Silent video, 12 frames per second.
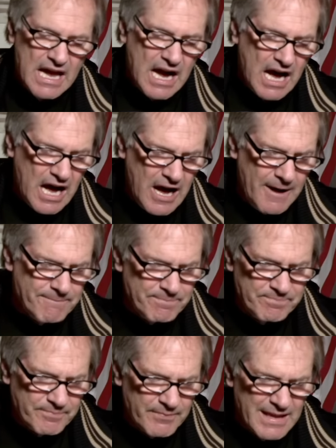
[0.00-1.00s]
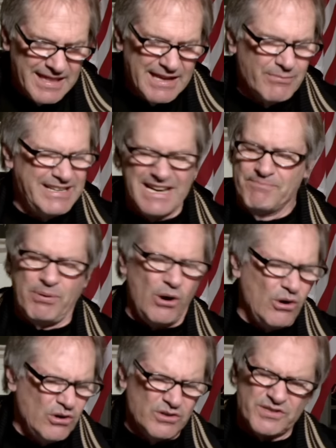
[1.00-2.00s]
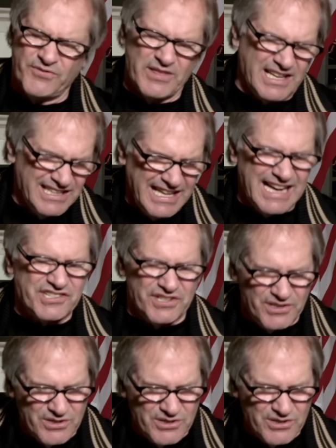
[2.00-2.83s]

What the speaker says: Then we did polls for the election,